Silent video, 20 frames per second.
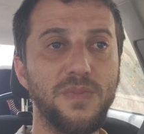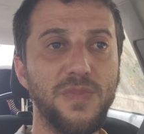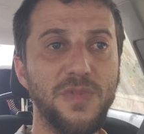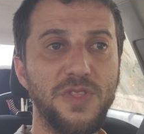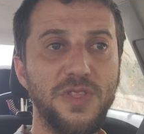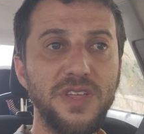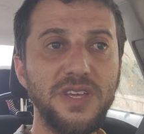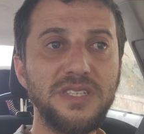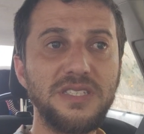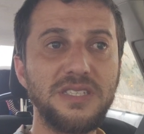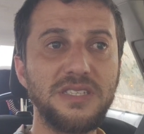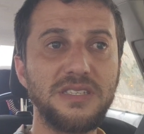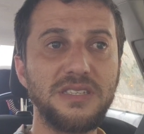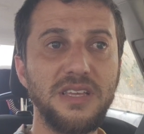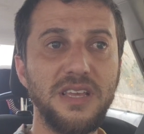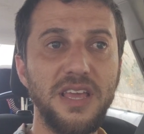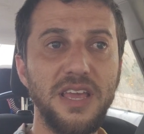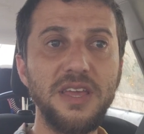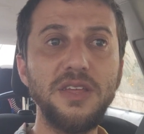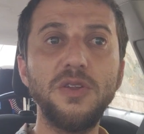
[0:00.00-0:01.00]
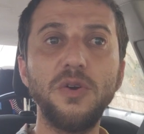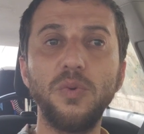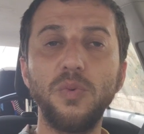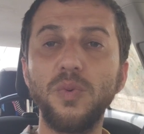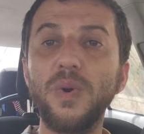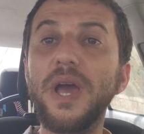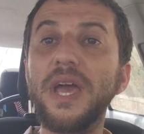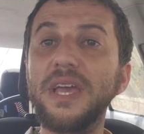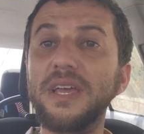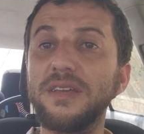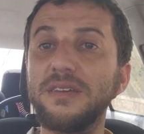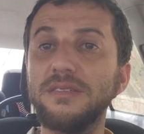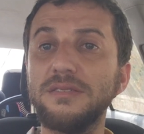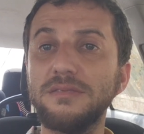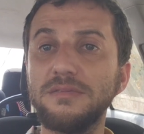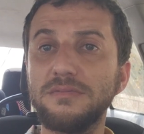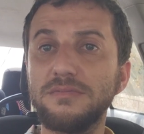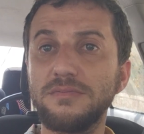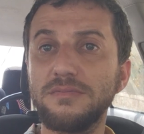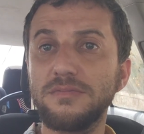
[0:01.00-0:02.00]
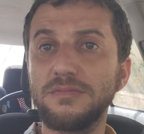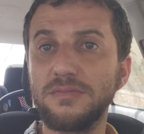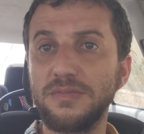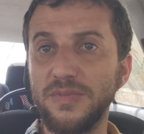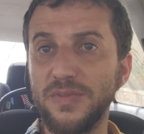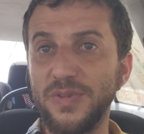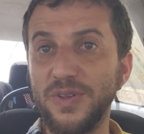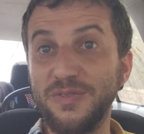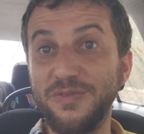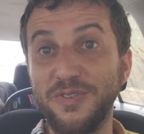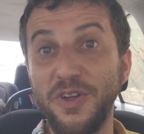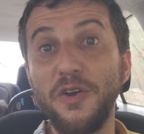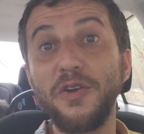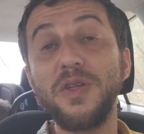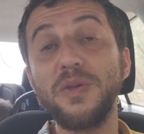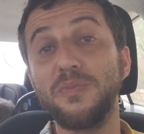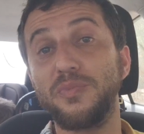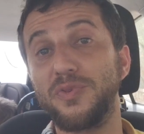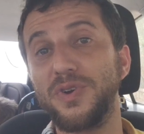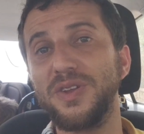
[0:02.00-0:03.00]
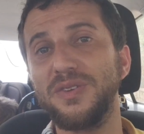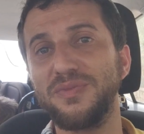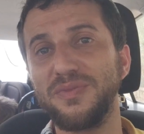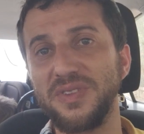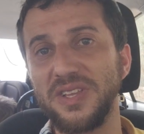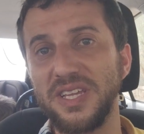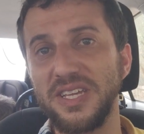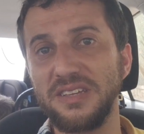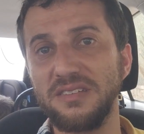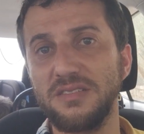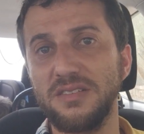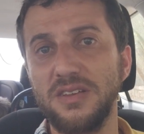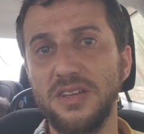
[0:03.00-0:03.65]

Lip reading: This, in a way, very briefly,